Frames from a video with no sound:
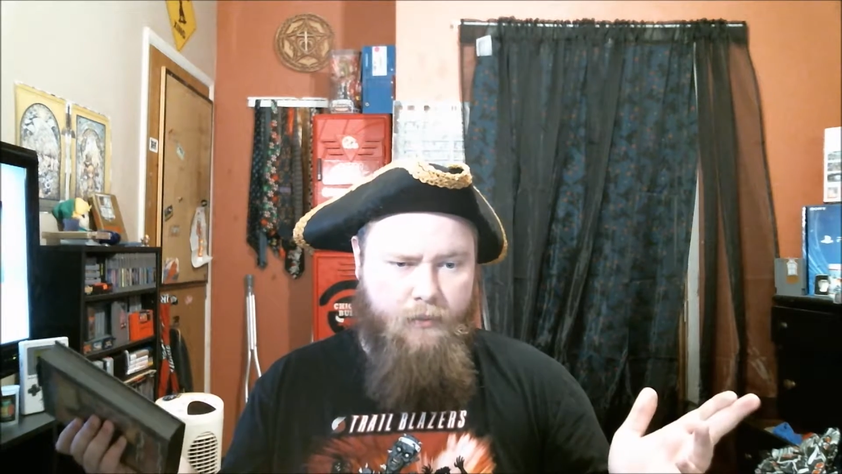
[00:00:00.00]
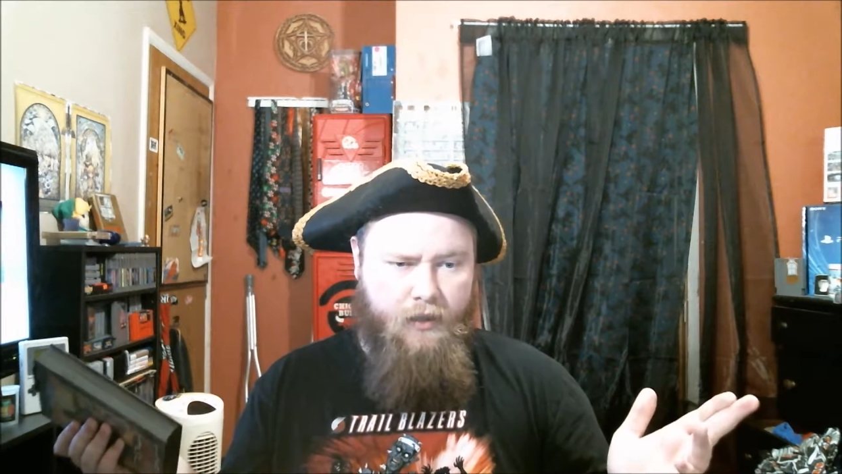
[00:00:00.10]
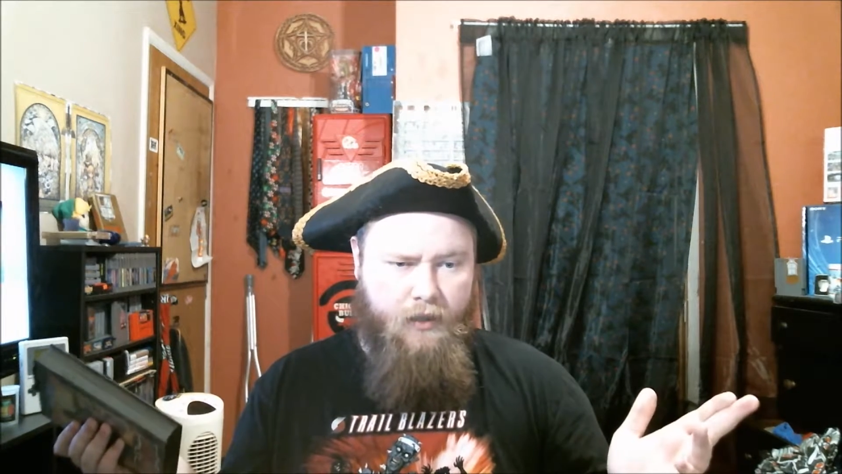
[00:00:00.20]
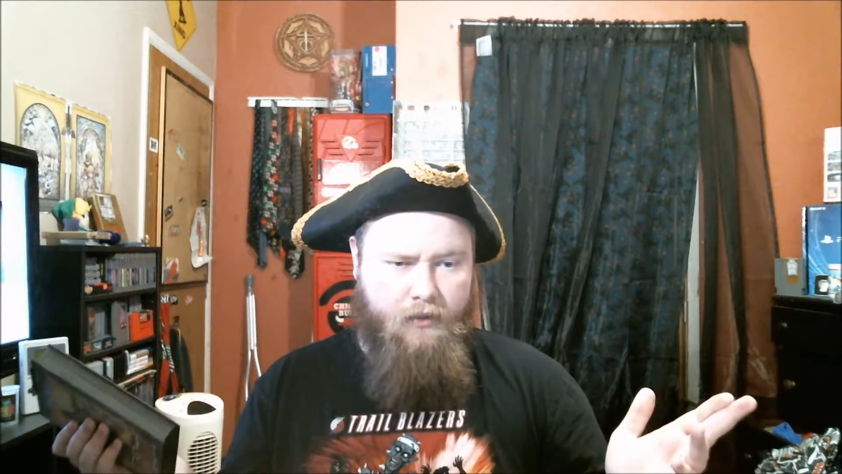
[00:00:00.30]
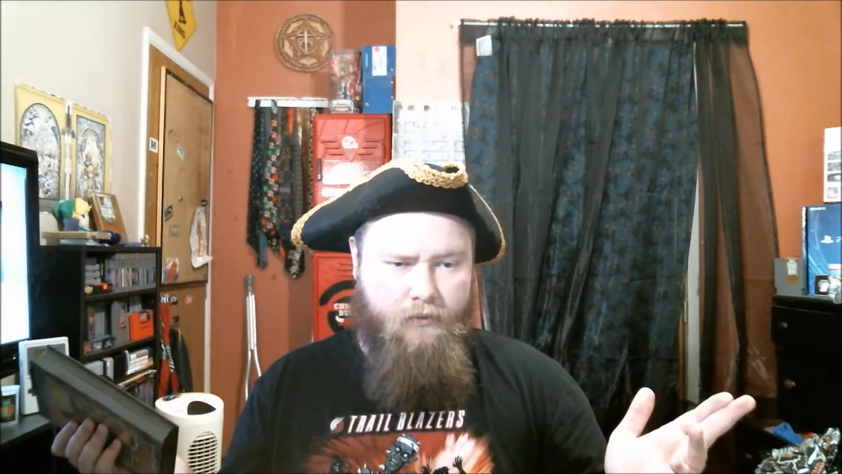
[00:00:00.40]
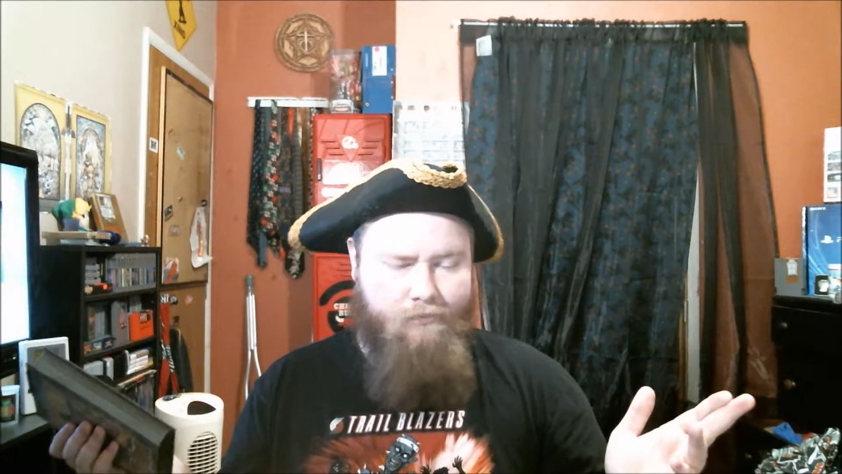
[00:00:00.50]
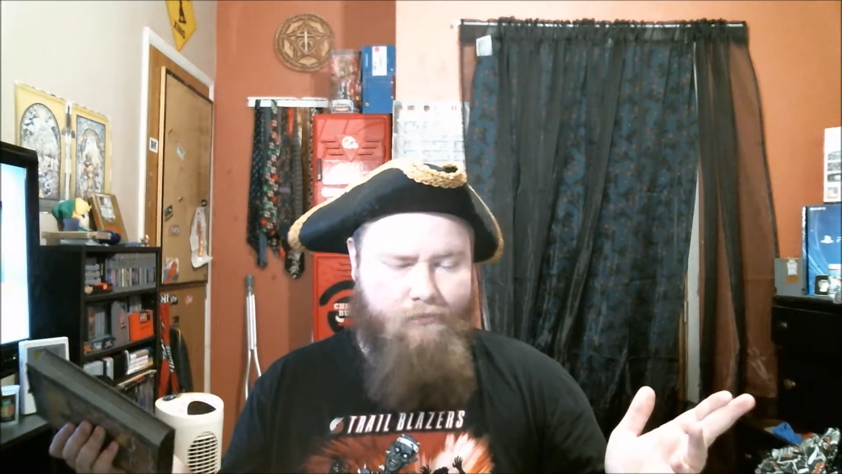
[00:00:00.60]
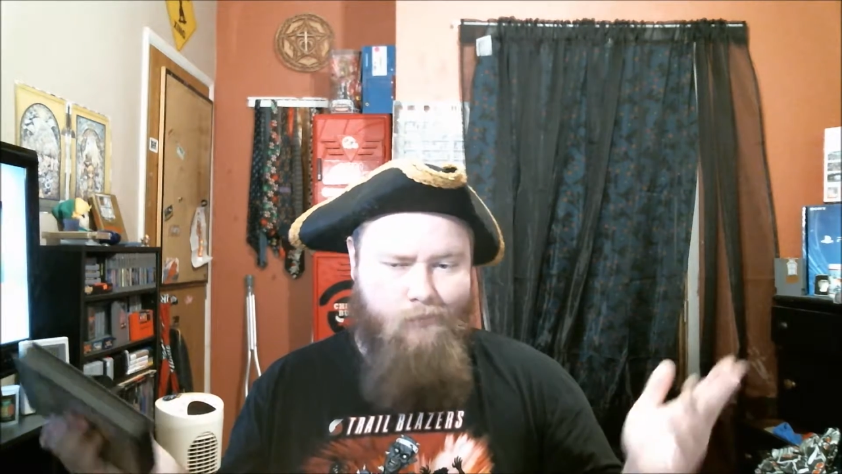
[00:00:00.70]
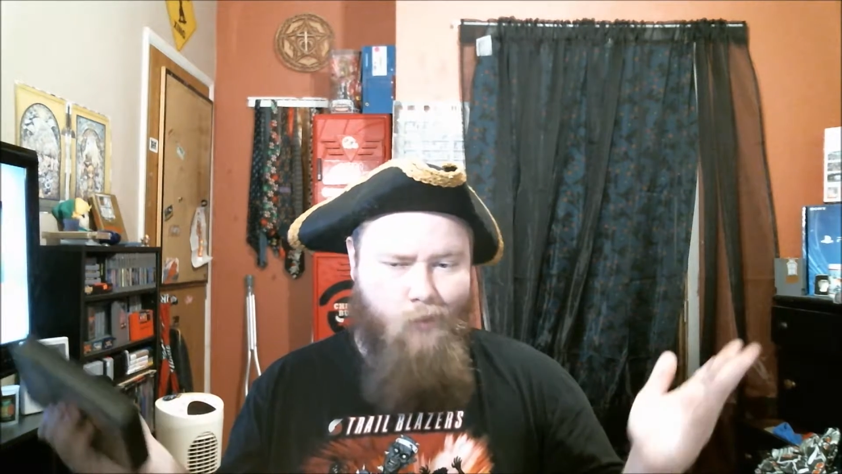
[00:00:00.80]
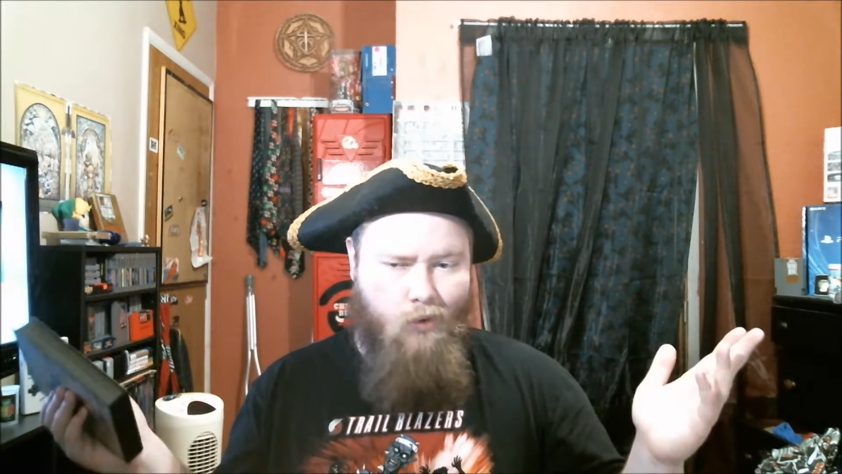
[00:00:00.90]
playing
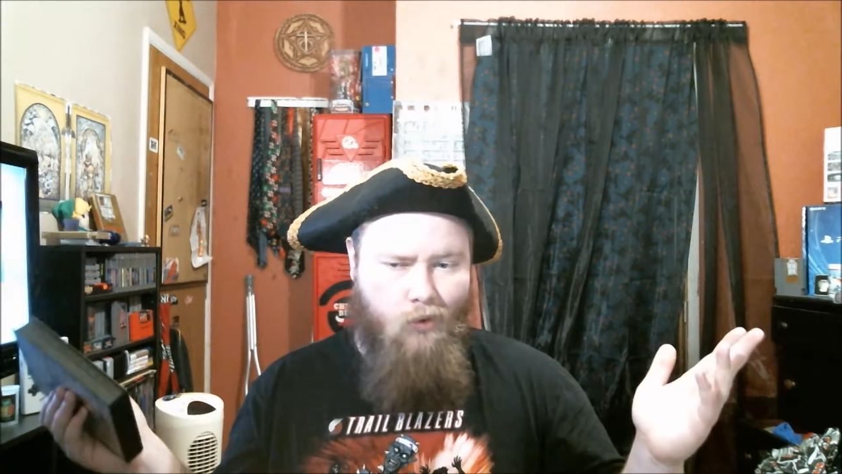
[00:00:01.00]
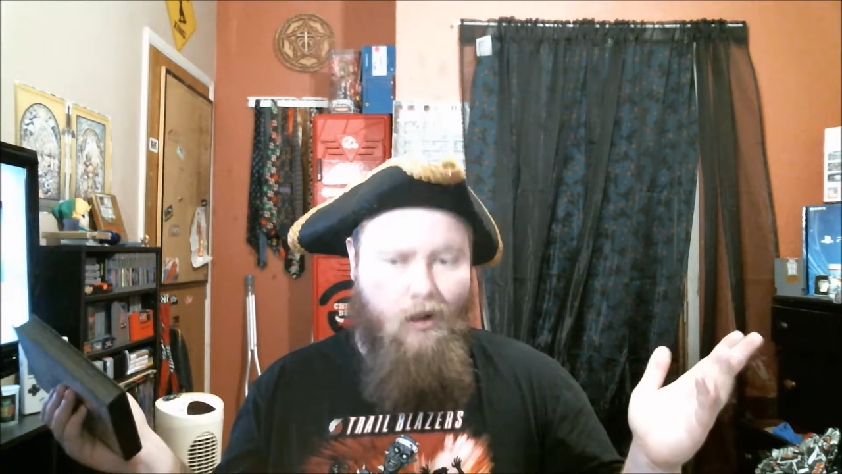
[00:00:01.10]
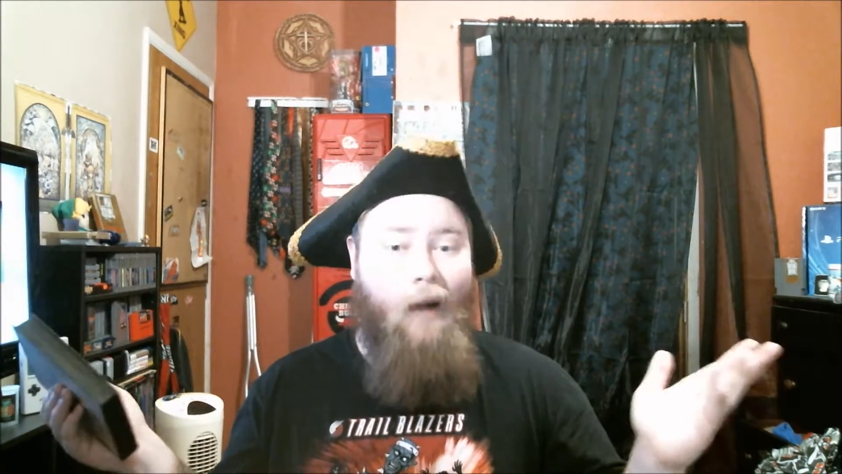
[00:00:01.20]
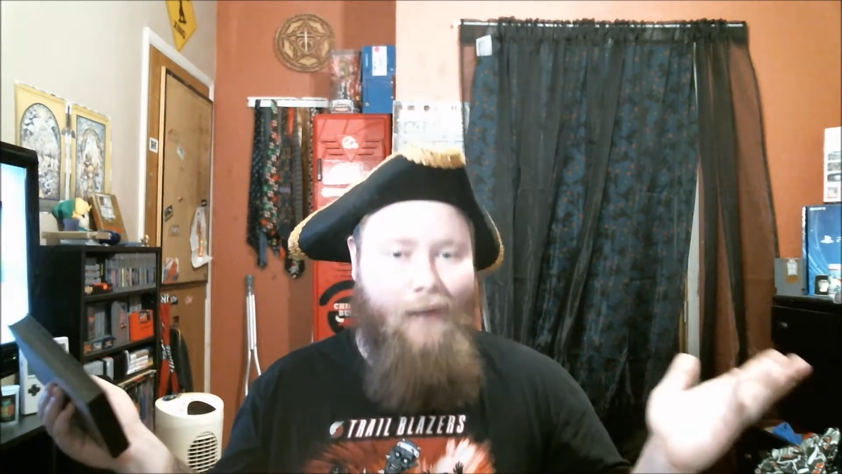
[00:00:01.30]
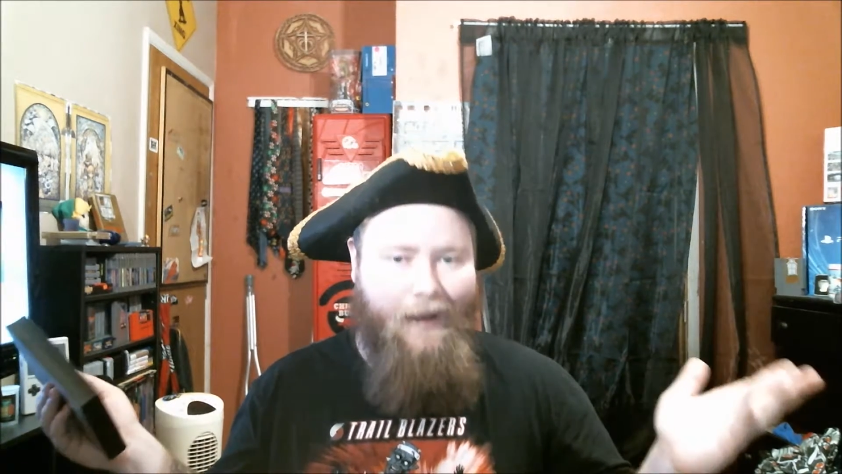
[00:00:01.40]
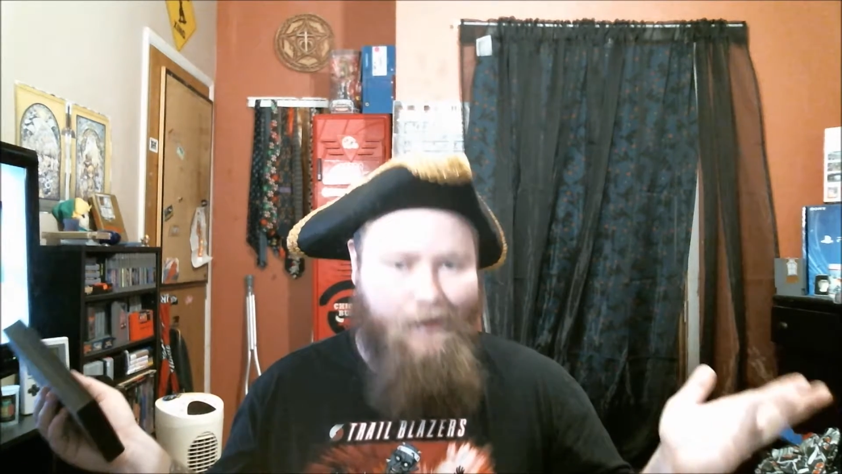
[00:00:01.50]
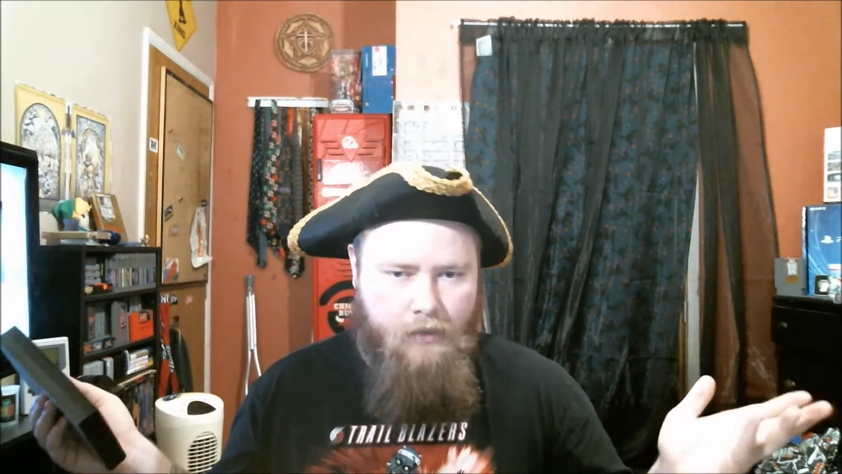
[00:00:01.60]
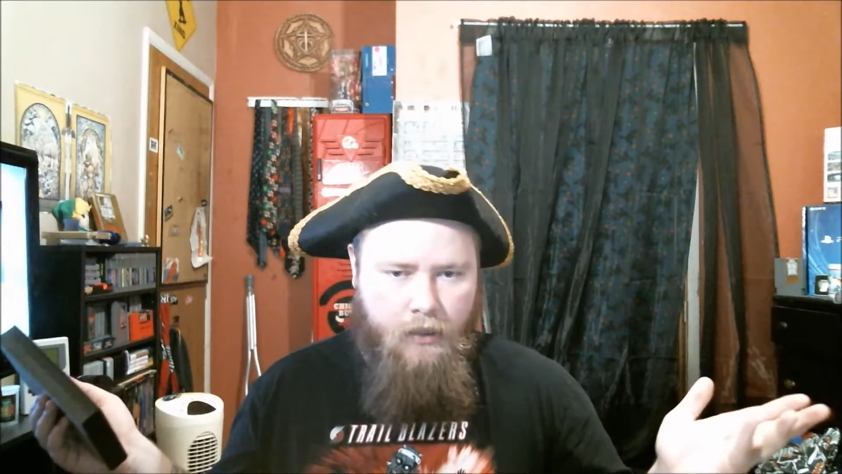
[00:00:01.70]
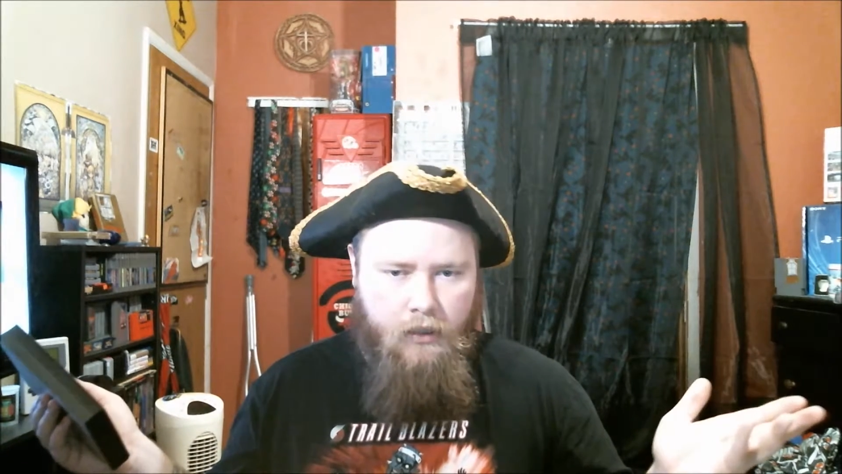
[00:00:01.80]
Mortal Kombat.